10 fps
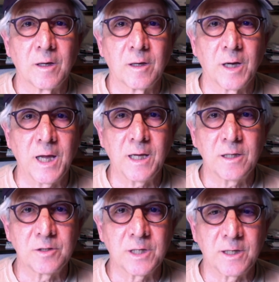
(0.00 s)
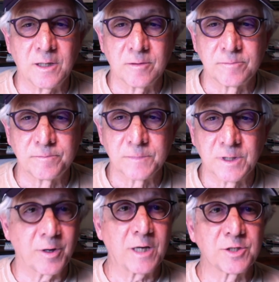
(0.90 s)
Hey, you did it.
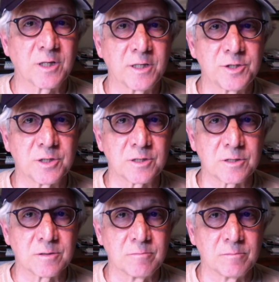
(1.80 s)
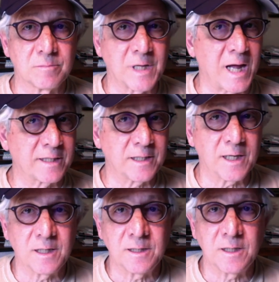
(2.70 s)
Congratulations. Not
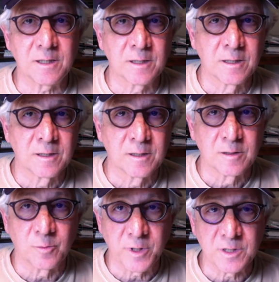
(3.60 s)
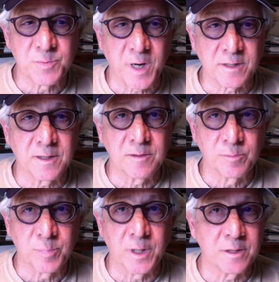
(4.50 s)
the ending we expected,
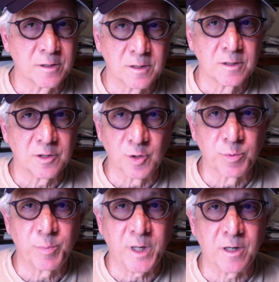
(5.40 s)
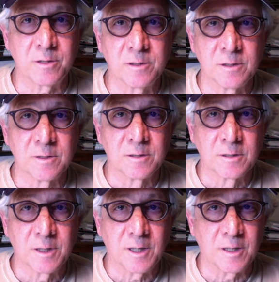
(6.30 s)
but you're prepared.
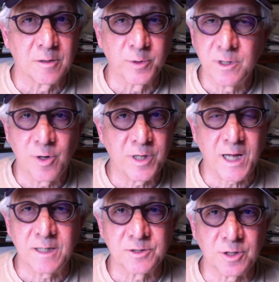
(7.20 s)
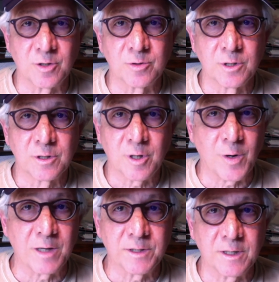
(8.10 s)
Uh, we know that. So
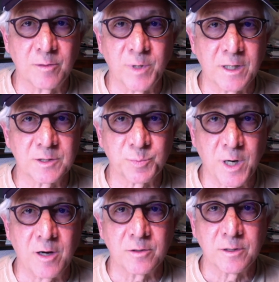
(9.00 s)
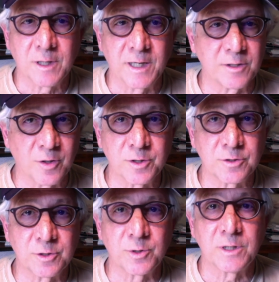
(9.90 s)
Go out there and make us proud. I know
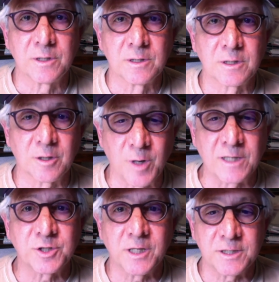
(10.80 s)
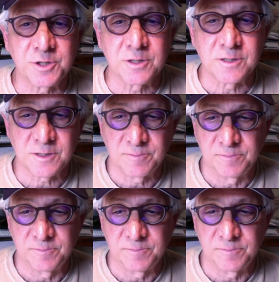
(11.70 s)
you'll do it. Congratulations.